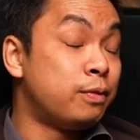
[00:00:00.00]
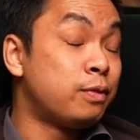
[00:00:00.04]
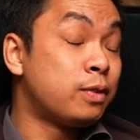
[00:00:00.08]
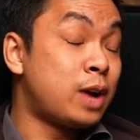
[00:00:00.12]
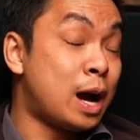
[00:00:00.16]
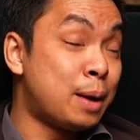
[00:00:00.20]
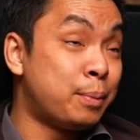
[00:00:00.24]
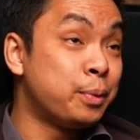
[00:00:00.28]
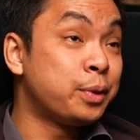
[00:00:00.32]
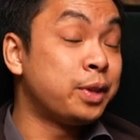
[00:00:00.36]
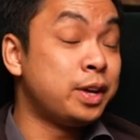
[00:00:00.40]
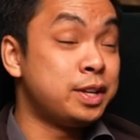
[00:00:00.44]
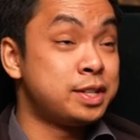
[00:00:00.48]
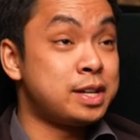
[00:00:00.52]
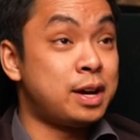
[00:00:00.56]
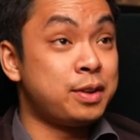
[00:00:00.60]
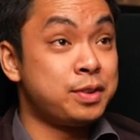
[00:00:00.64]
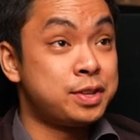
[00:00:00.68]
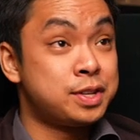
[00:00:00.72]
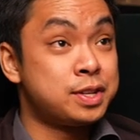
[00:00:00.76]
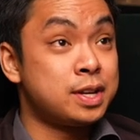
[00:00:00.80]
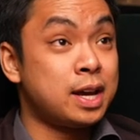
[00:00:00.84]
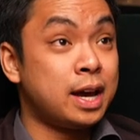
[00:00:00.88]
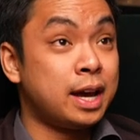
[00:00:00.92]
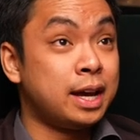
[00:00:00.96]
A couple things I would
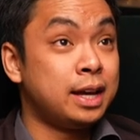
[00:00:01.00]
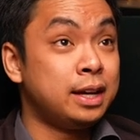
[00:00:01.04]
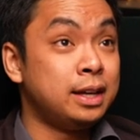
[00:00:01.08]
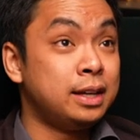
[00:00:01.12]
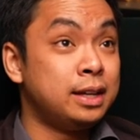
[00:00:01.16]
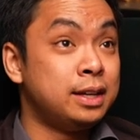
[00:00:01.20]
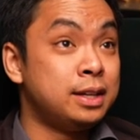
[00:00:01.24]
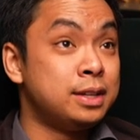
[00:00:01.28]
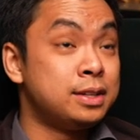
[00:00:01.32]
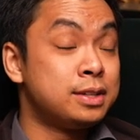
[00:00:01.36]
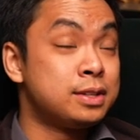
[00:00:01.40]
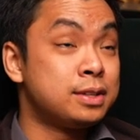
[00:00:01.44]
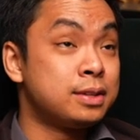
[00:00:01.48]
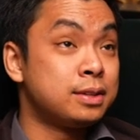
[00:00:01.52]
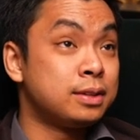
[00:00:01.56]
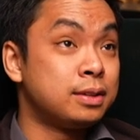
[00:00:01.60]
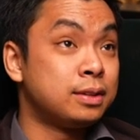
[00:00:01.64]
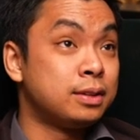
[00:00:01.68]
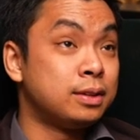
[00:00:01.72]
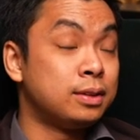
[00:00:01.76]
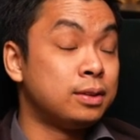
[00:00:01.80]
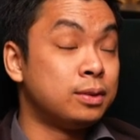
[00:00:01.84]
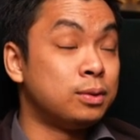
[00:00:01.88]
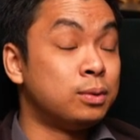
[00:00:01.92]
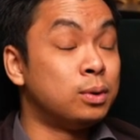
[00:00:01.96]
say is,
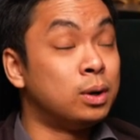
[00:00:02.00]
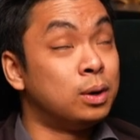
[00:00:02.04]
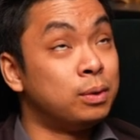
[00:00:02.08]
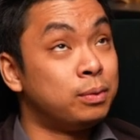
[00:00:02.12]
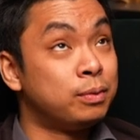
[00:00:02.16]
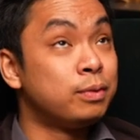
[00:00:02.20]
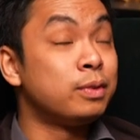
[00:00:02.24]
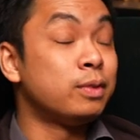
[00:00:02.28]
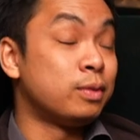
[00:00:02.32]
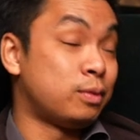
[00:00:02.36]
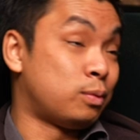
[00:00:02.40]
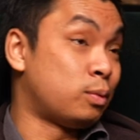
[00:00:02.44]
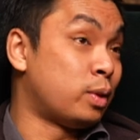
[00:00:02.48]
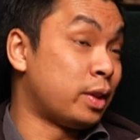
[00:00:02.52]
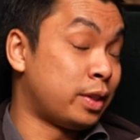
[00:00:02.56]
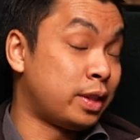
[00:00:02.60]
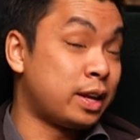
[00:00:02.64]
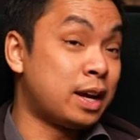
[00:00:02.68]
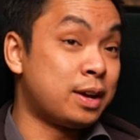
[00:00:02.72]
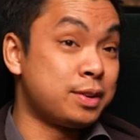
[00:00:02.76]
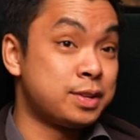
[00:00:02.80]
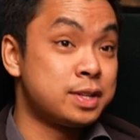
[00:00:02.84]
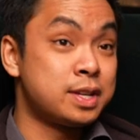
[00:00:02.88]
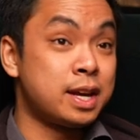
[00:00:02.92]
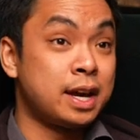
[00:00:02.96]
well, one thing
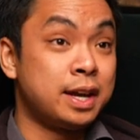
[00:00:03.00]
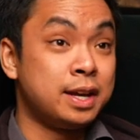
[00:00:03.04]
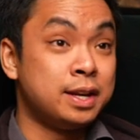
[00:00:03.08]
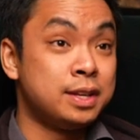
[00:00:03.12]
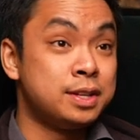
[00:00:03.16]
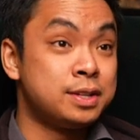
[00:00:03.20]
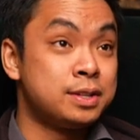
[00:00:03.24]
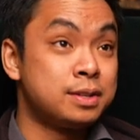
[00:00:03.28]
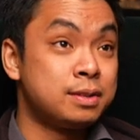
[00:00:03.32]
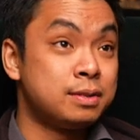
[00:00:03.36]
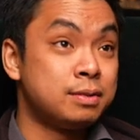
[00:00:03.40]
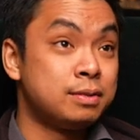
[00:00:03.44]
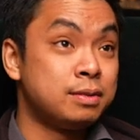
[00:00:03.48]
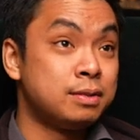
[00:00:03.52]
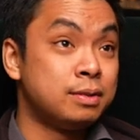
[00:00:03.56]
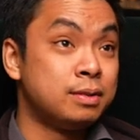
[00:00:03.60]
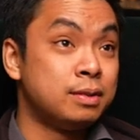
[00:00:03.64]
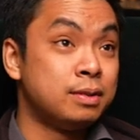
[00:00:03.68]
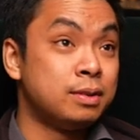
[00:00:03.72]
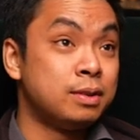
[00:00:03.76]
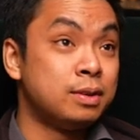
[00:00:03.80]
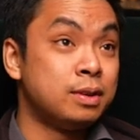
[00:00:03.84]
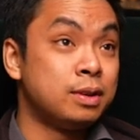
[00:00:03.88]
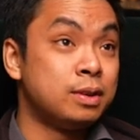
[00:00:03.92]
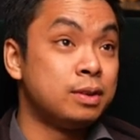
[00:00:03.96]
I'd say is
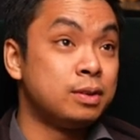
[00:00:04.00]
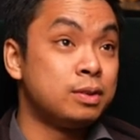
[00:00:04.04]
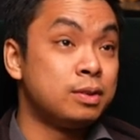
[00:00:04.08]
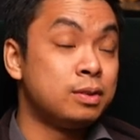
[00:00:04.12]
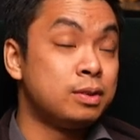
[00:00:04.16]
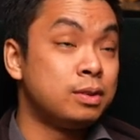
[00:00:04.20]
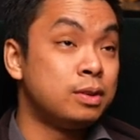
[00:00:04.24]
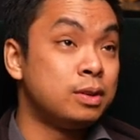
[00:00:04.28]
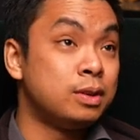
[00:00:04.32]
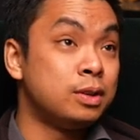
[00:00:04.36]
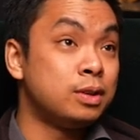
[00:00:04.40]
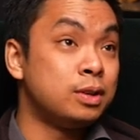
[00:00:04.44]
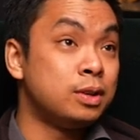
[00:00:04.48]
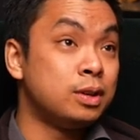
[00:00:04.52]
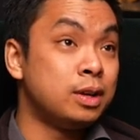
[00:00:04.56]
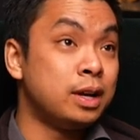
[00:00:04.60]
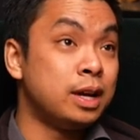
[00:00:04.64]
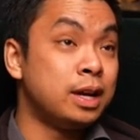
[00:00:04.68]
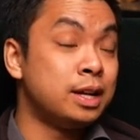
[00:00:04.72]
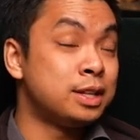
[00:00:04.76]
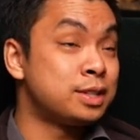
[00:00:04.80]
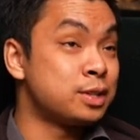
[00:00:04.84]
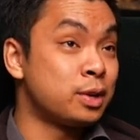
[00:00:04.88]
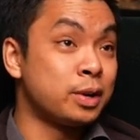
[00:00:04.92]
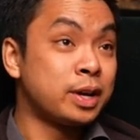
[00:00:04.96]

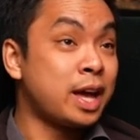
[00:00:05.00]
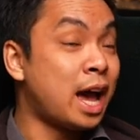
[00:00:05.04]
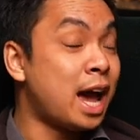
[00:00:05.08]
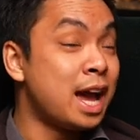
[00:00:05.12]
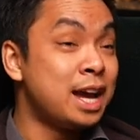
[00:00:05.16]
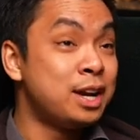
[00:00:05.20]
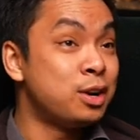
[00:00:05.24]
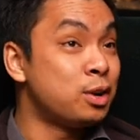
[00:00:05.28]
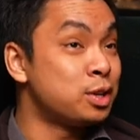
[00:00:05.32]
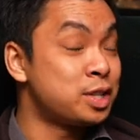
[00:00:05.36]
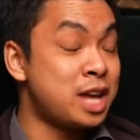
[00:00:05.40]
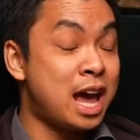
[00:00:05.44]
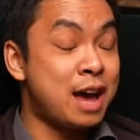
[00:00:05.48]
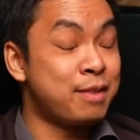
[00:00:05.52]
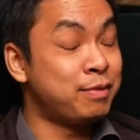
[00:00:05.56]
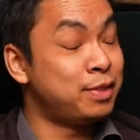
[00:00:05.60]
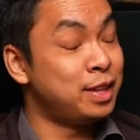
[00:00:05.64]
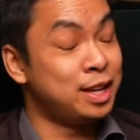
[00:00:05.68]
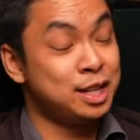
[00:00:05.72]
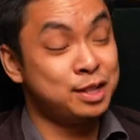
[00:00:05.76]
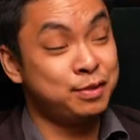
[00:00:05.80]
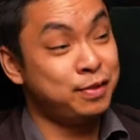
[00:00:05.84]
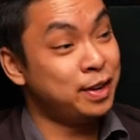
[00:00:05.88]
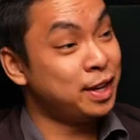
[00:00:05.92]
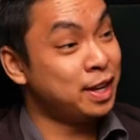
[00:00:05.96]
it's okay not to have
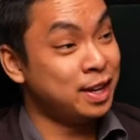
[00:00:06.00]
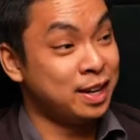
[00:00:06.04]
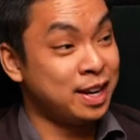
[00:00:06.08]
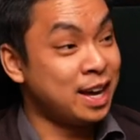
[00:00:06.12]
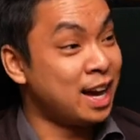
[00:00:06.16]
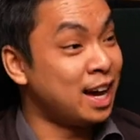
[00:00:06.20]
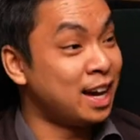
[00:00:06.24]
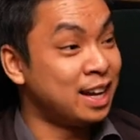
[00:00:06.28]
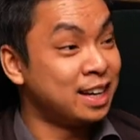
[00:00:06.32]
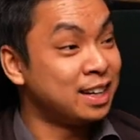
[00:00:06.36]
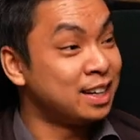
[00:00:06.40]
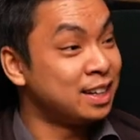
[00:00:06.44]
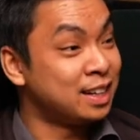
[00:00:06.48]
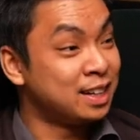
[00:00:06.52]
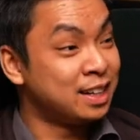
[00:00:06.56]
things figured out.